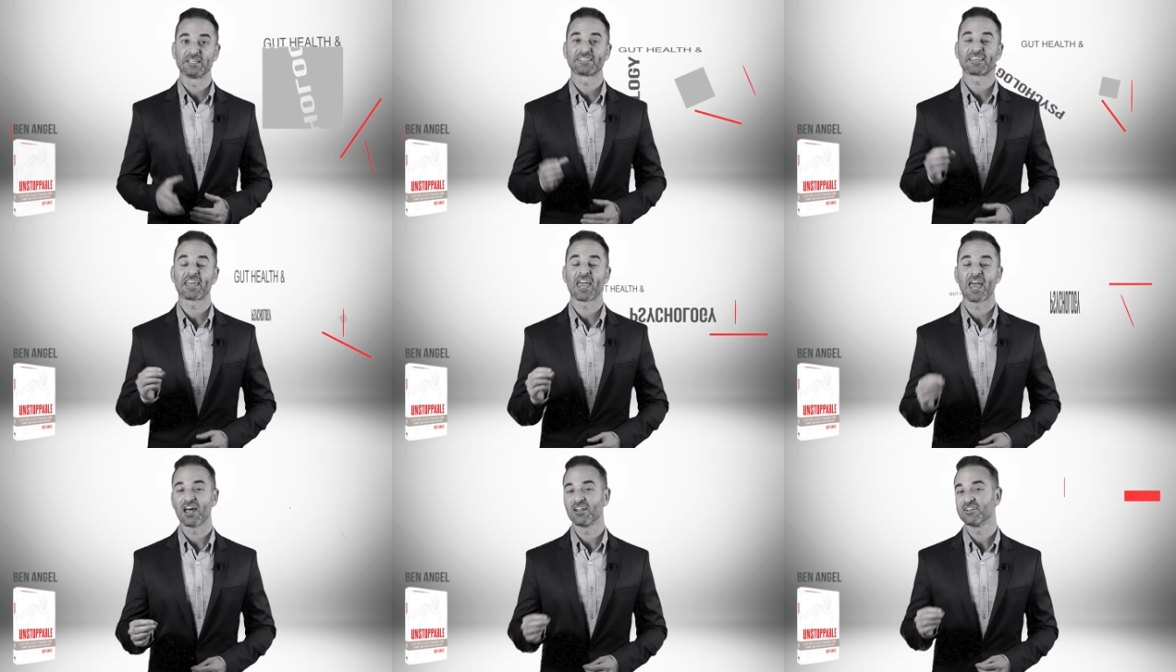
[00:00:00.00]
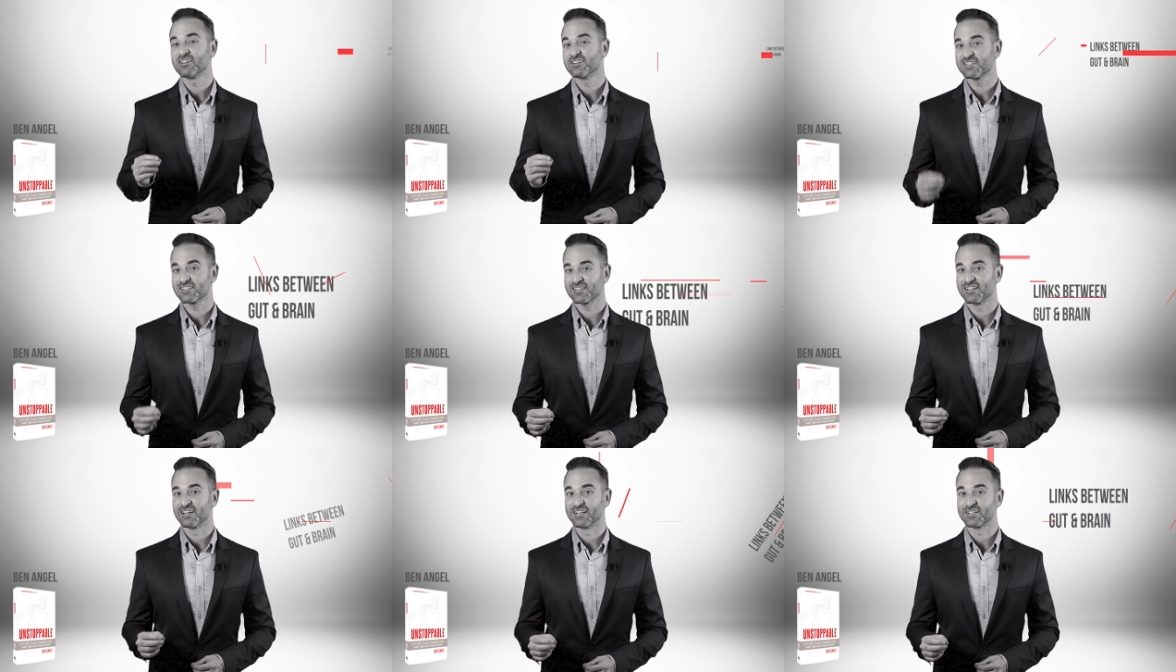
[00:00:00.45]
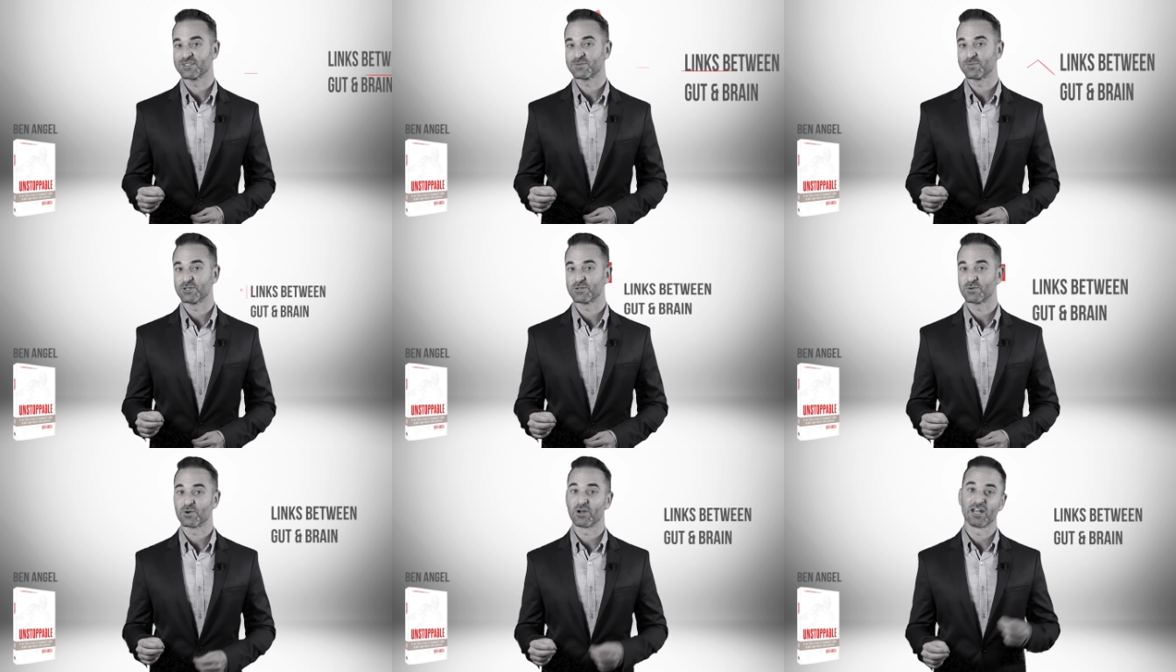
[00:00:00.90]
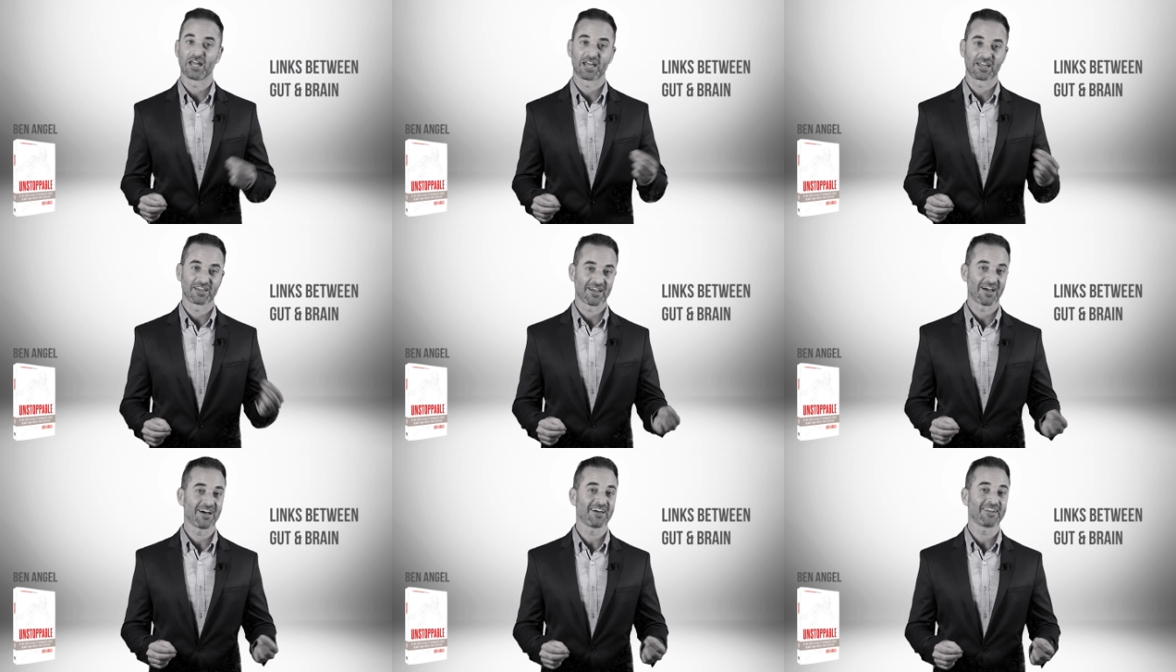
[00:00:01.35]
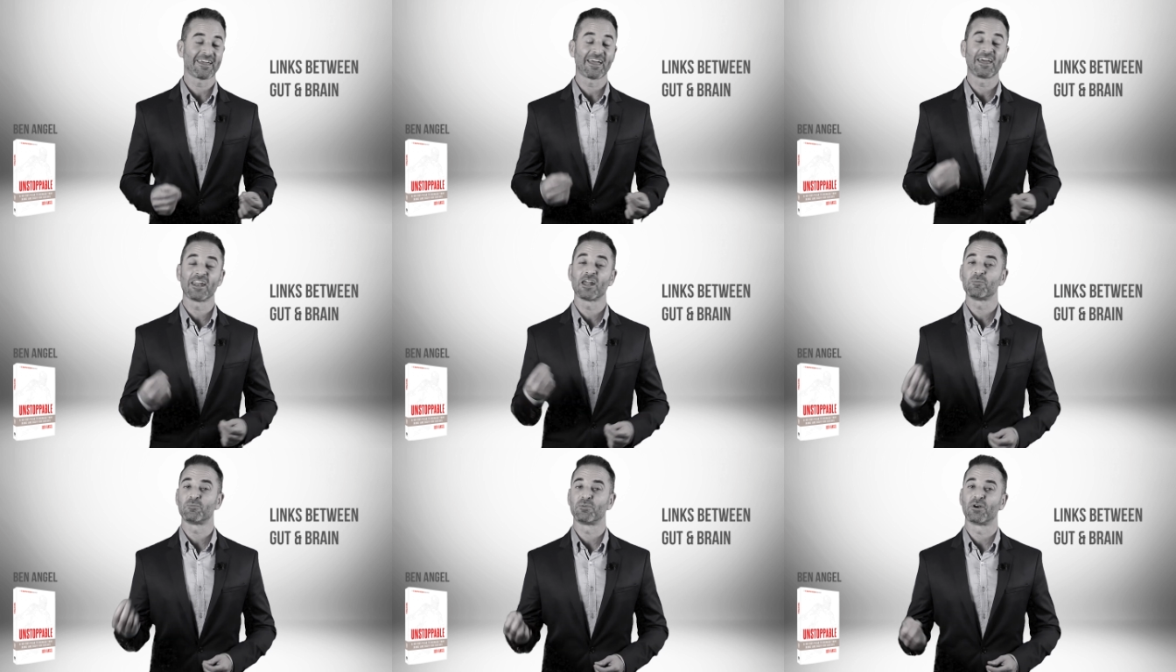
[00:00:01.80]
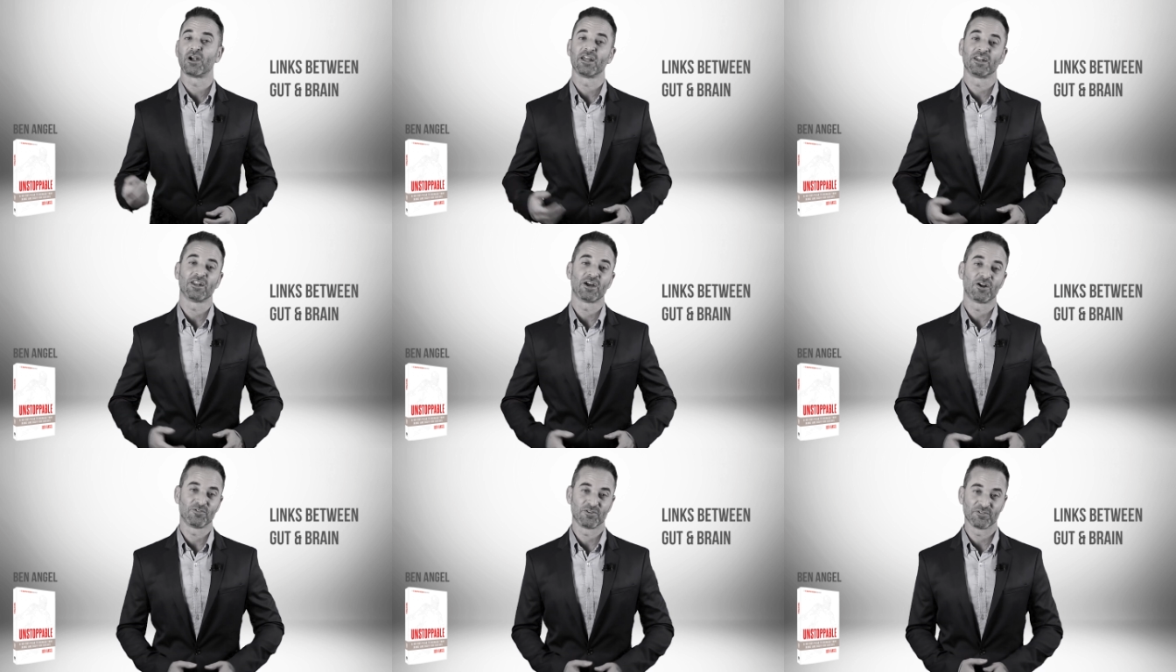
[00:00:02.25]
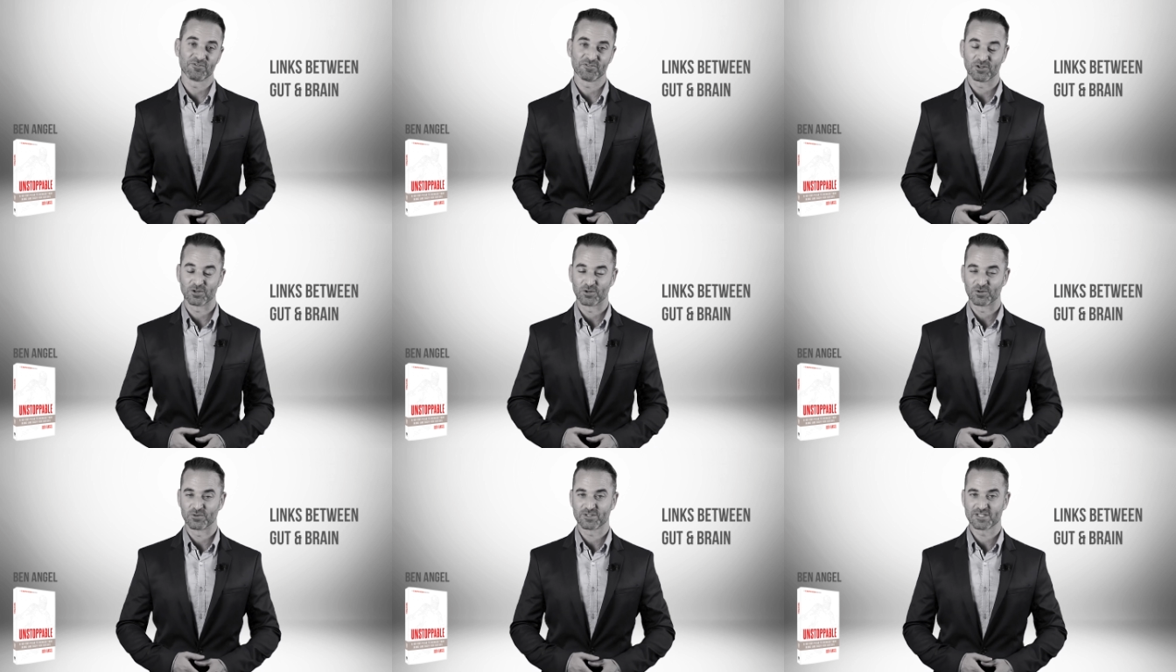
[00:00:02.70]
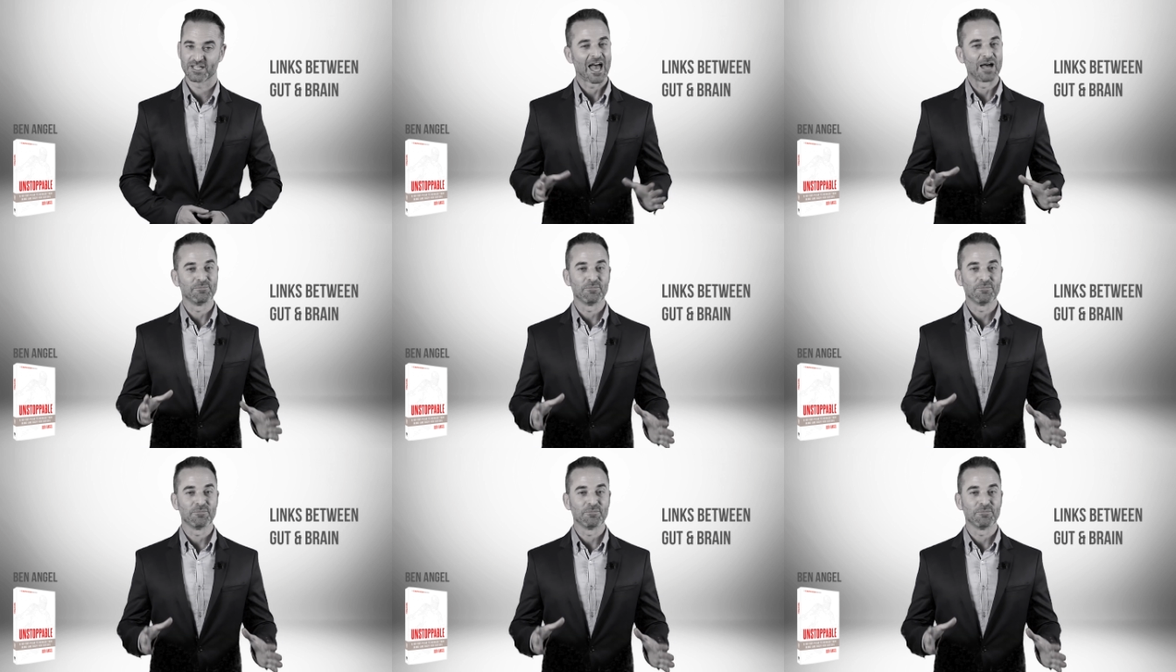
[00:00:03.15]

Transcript: as countless links between our gut and our brain are revealed.